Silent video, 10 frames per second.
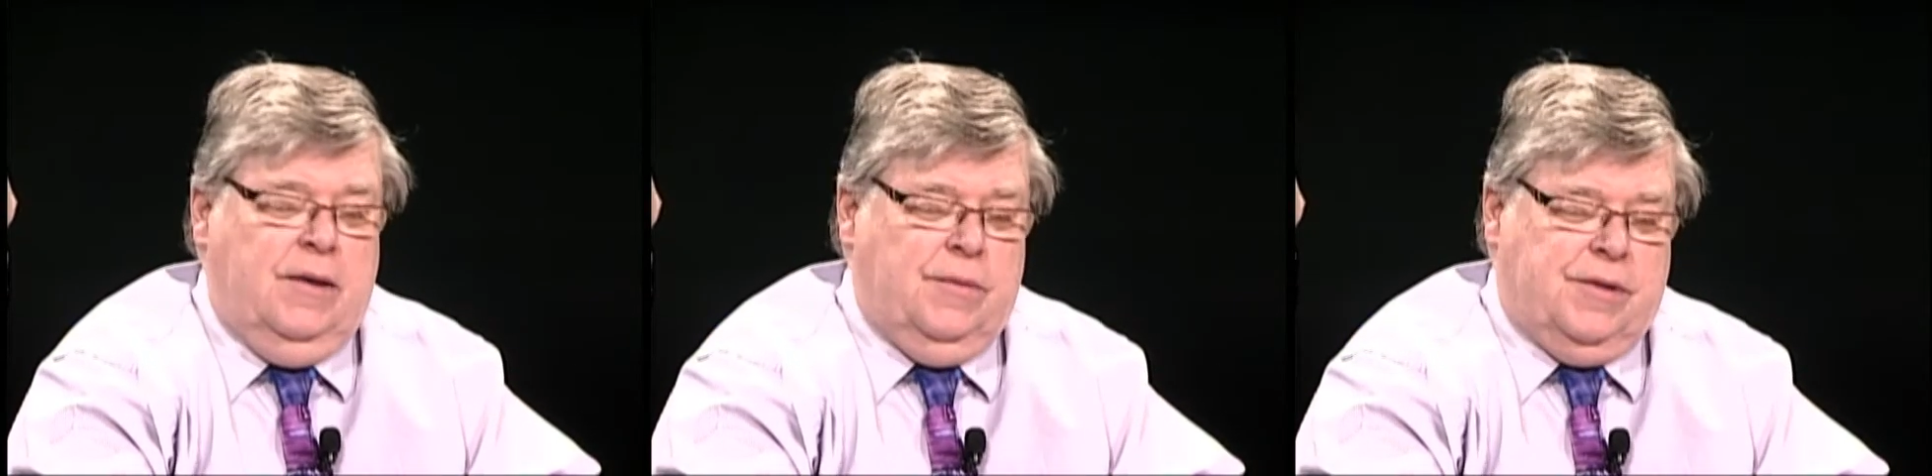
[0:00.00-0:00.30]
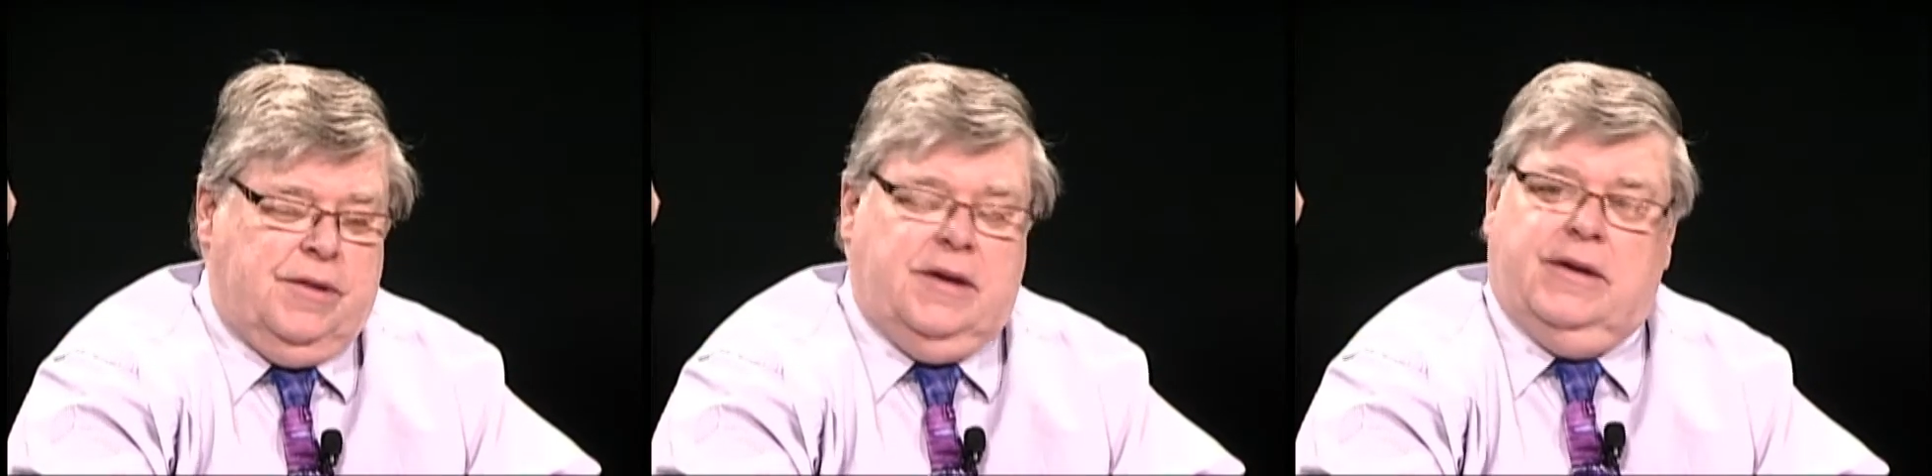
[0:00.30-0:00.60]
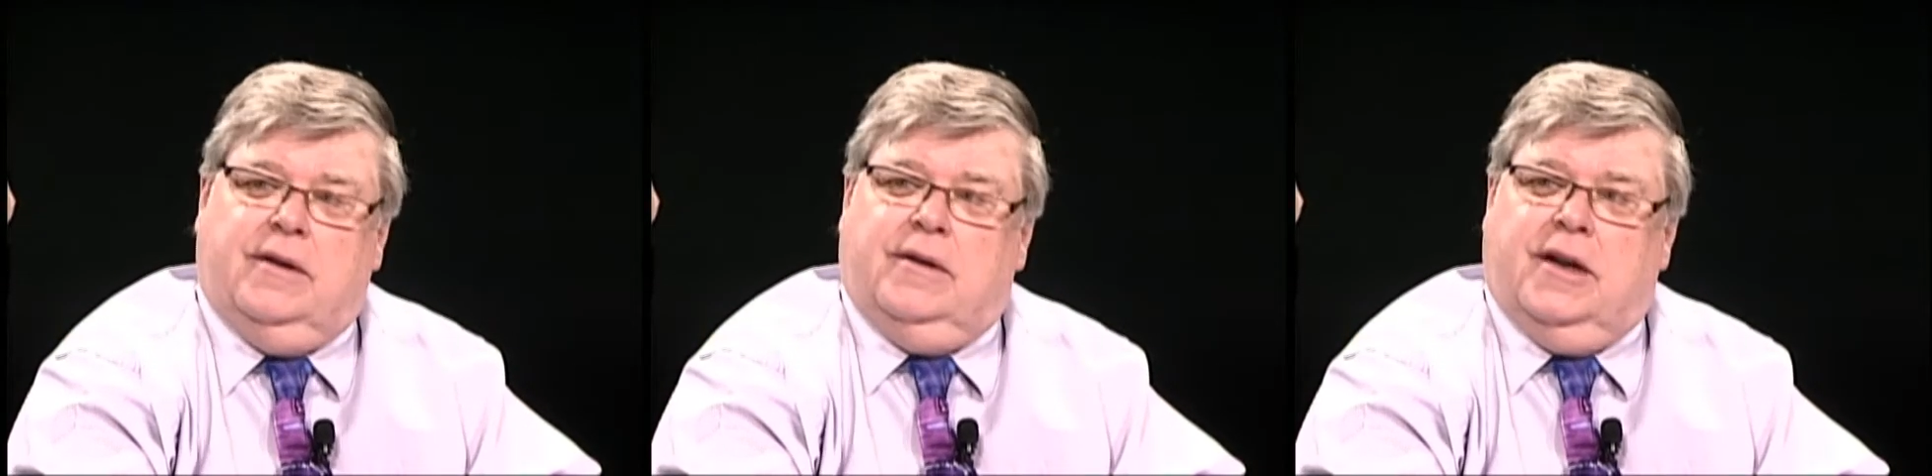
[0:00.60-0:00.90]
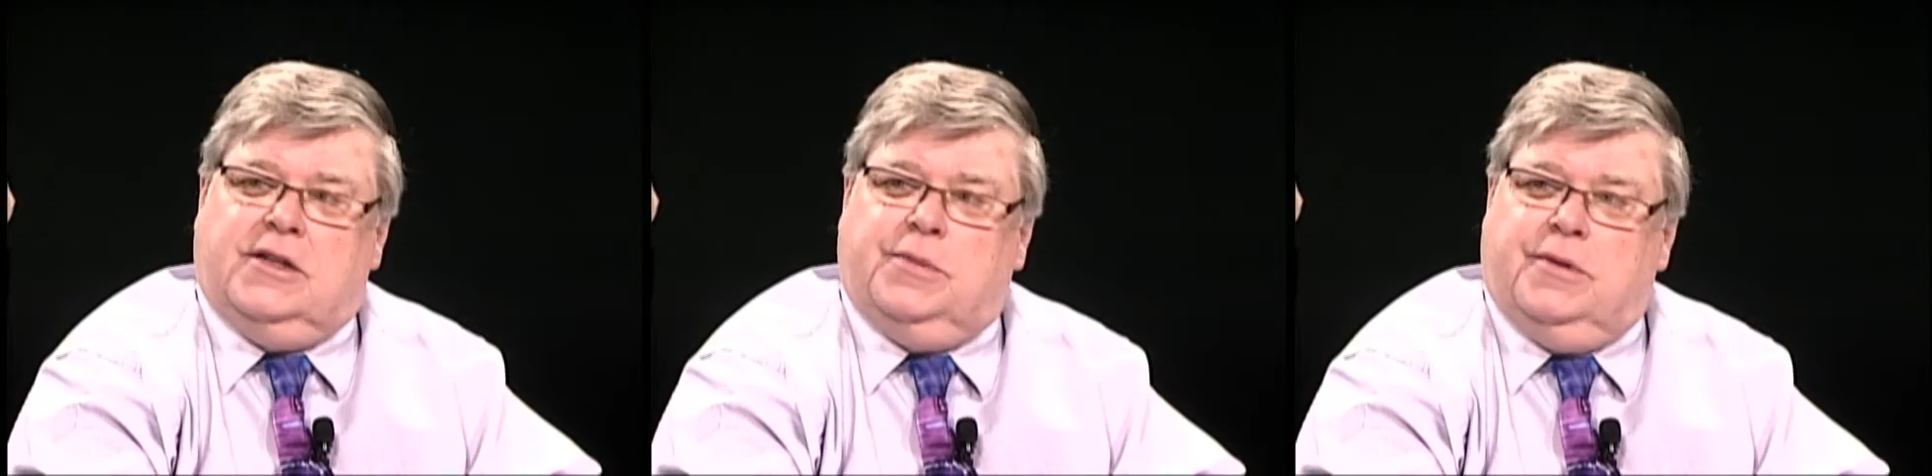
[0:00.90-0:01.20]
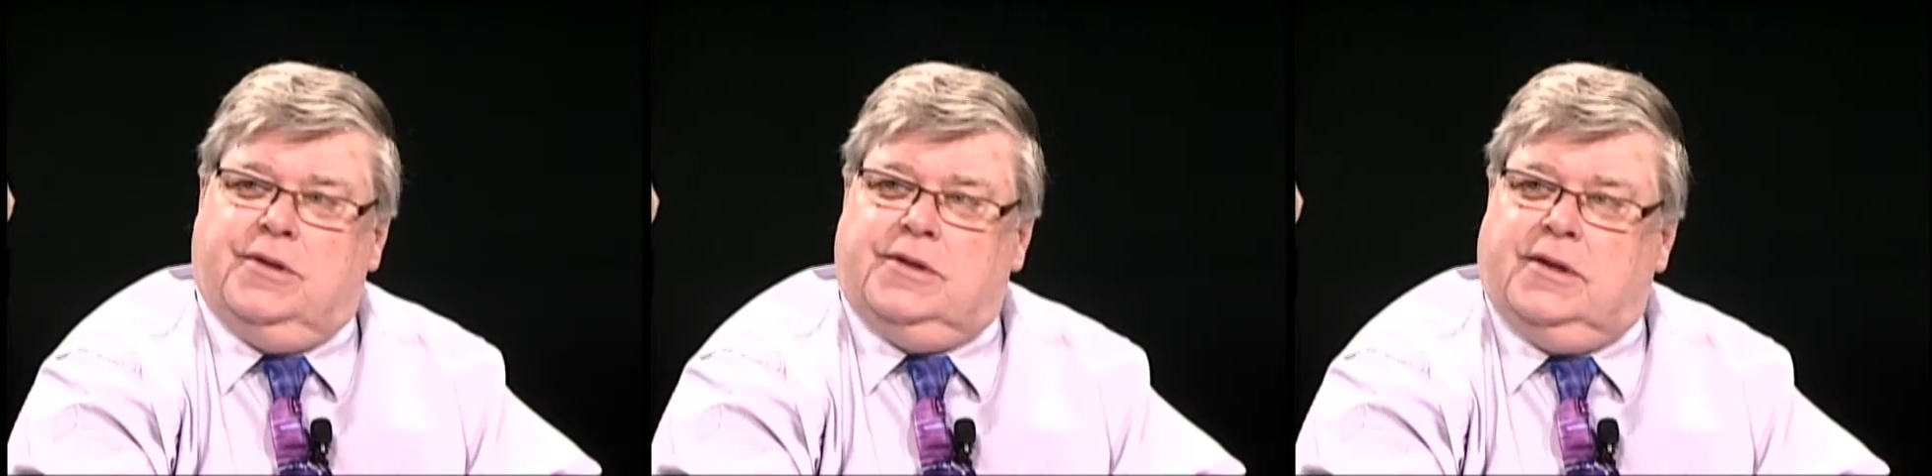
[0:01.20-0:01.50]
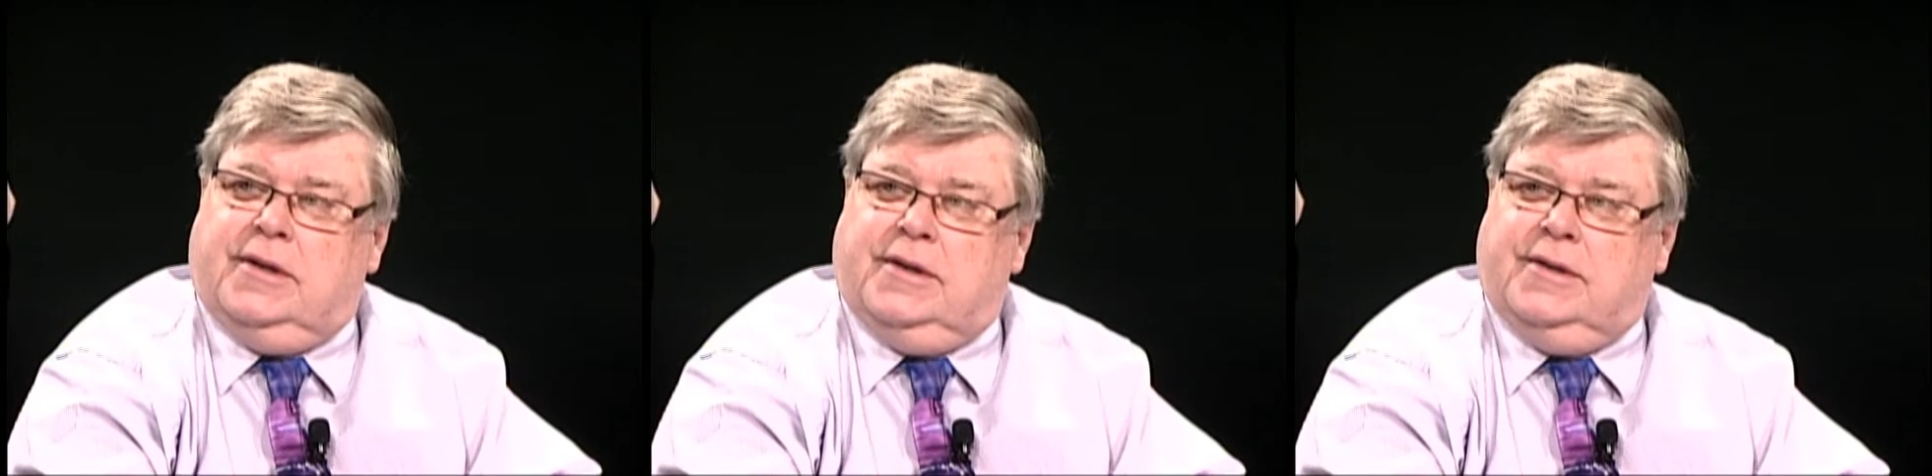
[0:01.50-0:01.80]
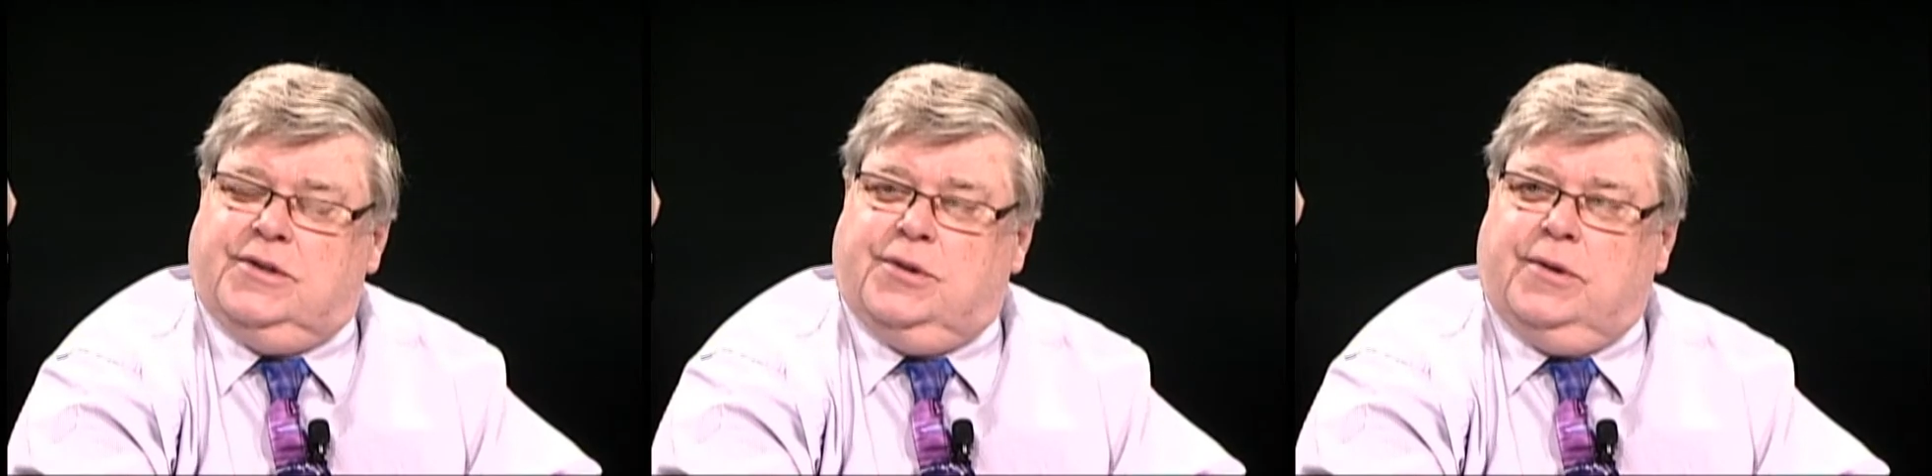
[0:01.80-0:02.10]
with the Nez Perce
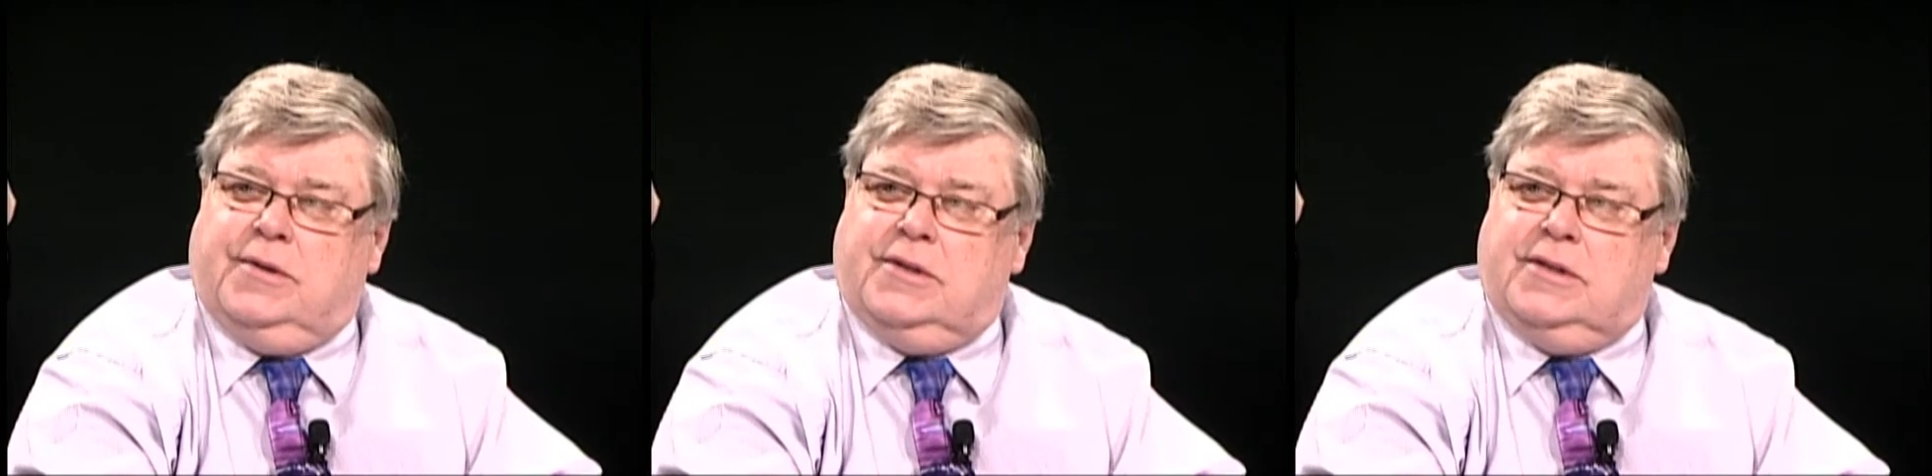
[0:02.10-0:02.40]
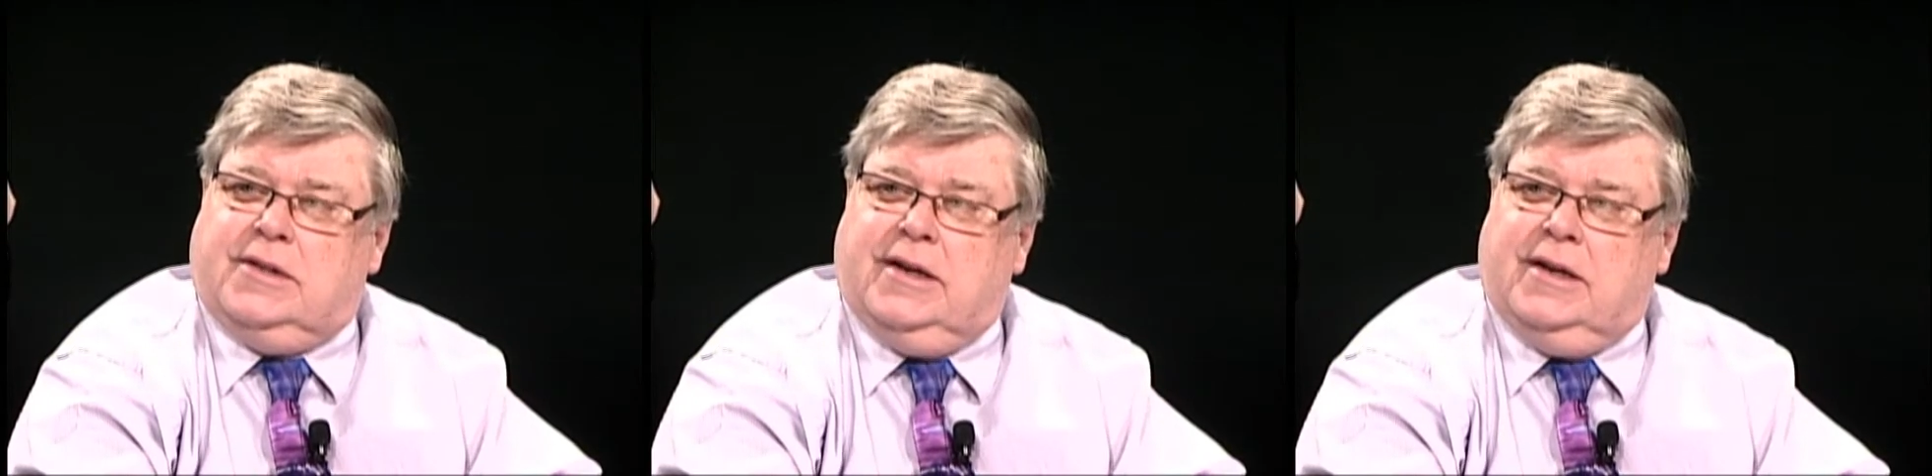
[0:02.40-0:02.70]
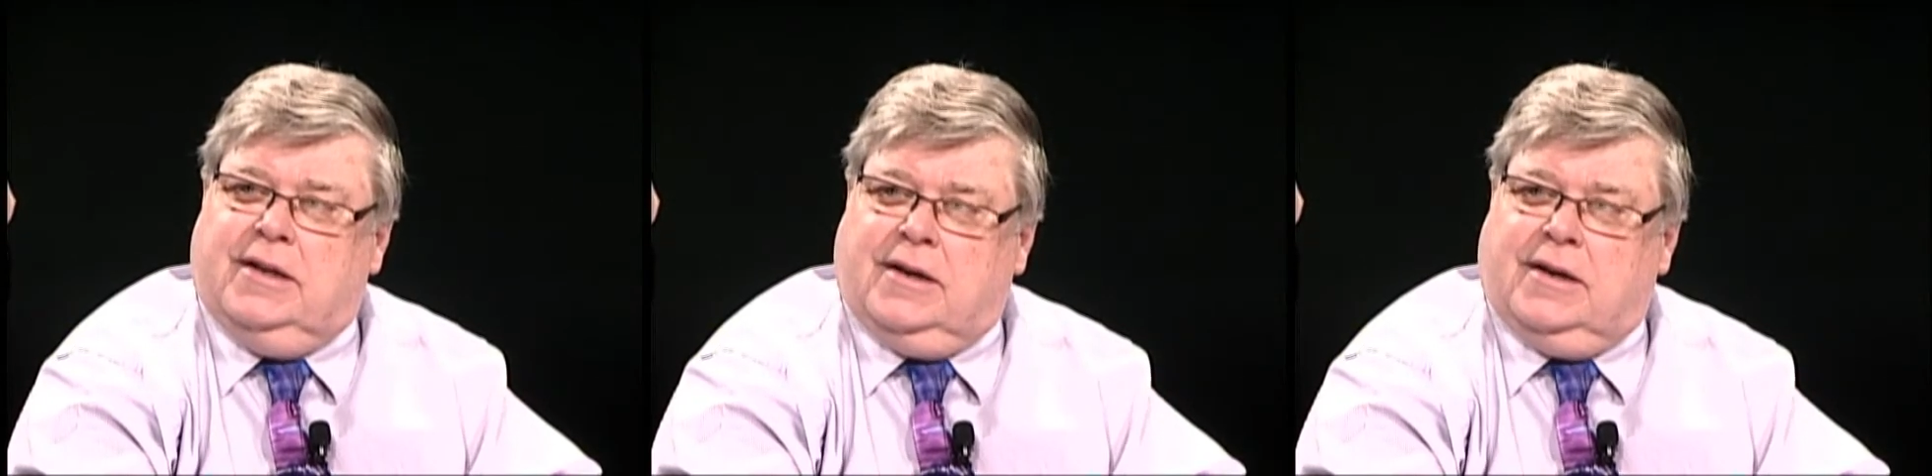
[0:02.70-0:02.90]
Historical Society,